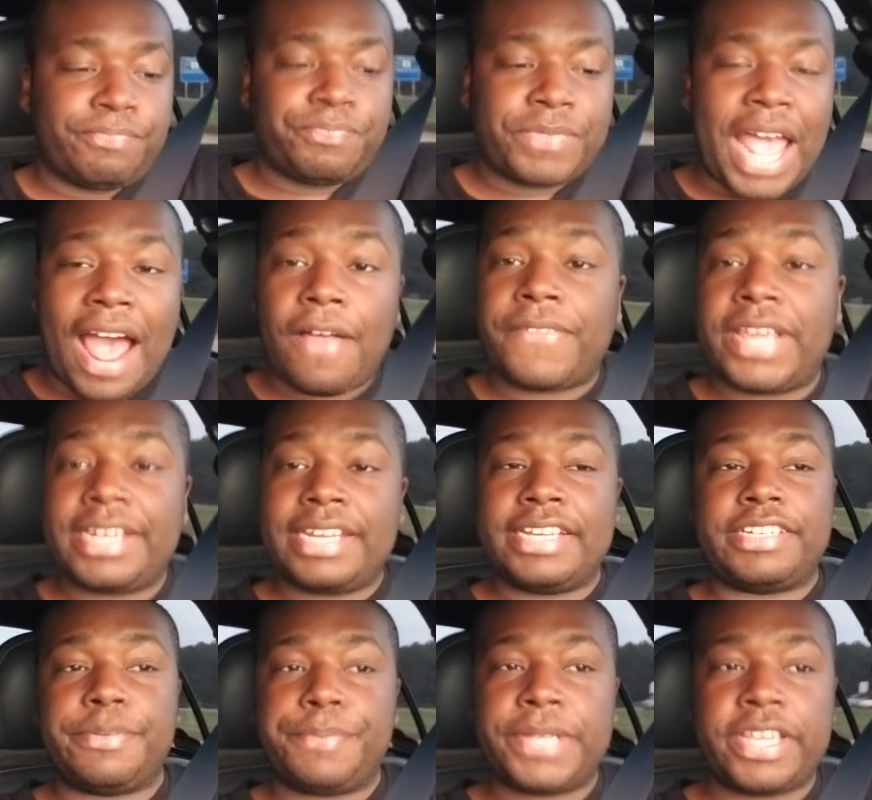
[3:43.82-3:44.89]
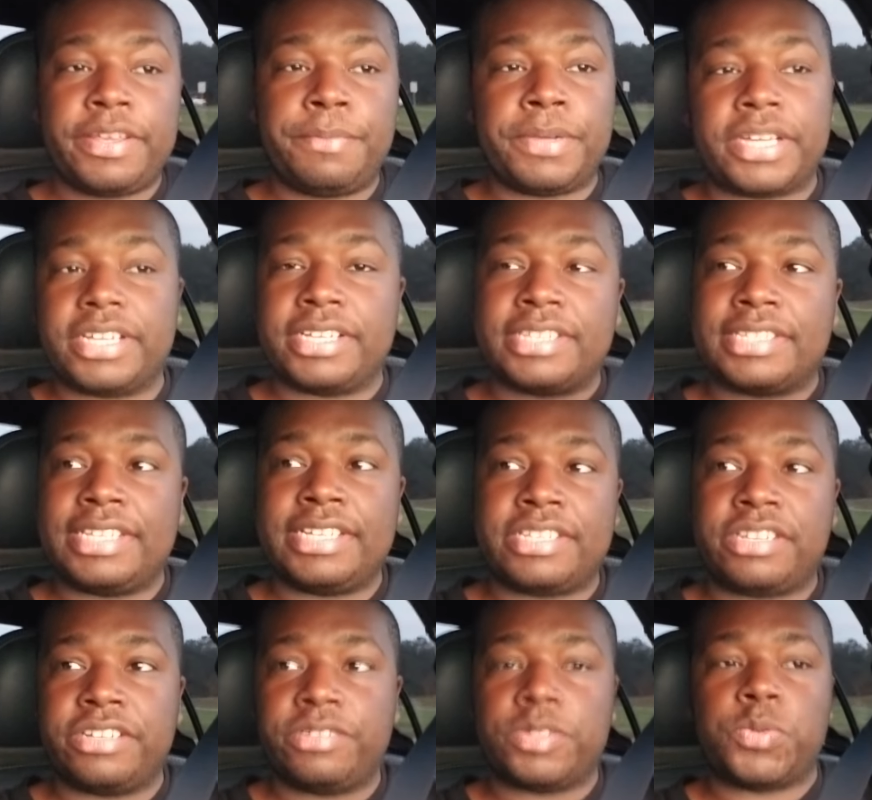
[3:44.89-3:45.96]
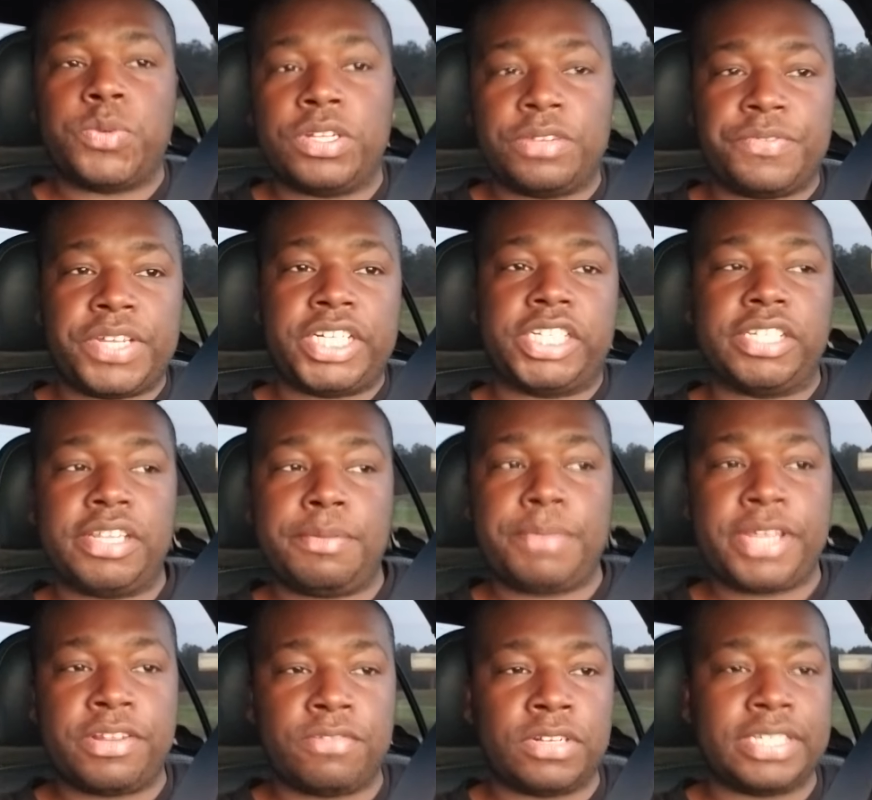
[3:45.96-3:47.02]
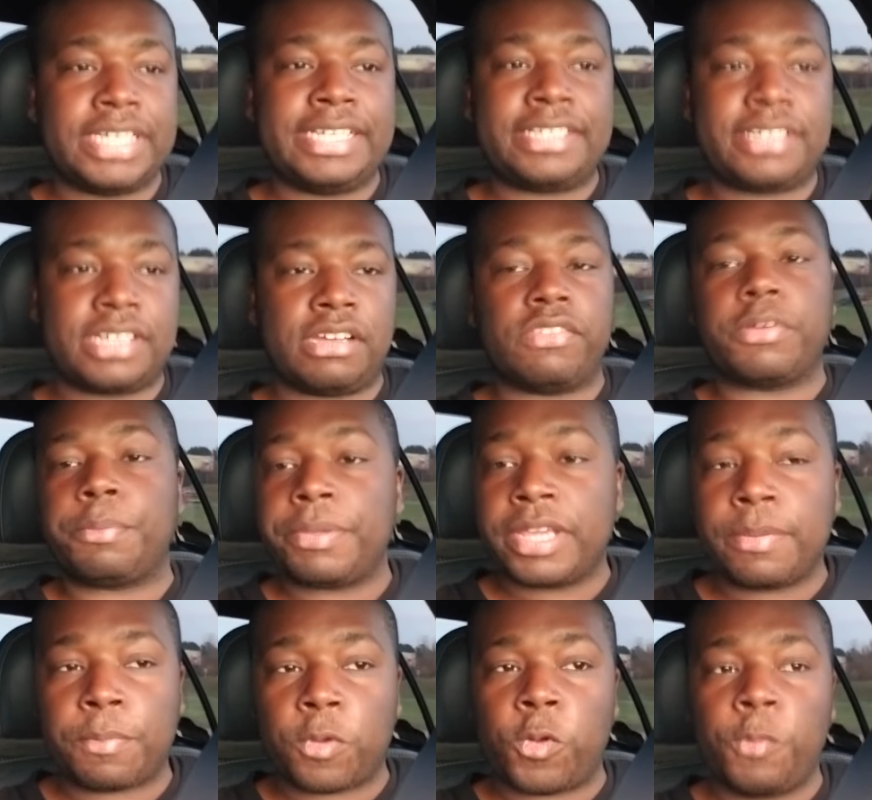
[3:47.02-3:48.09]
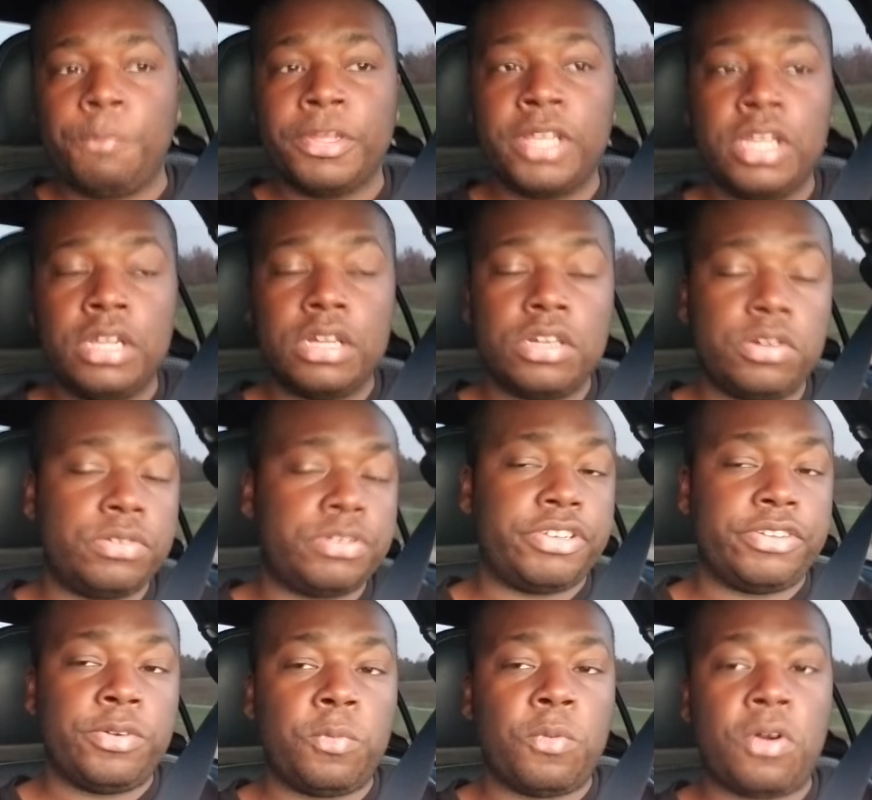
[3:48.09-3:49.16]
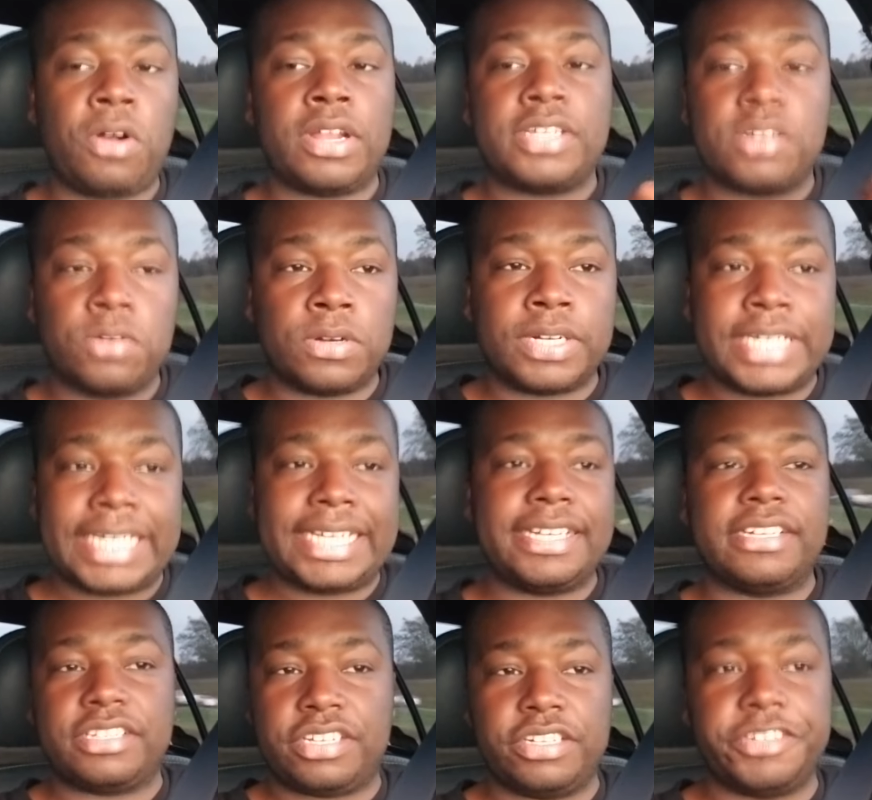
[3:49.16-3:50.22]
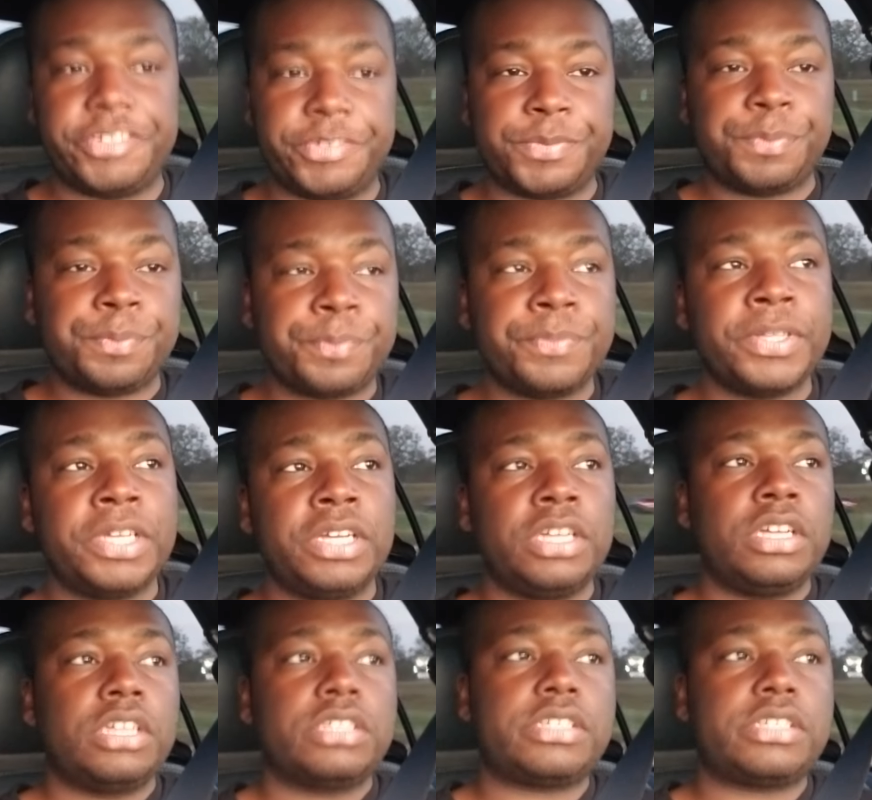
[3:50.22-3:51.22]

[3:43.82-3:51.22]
how they need to be, because these tunes will eventually be released to other people who do want or need a tune.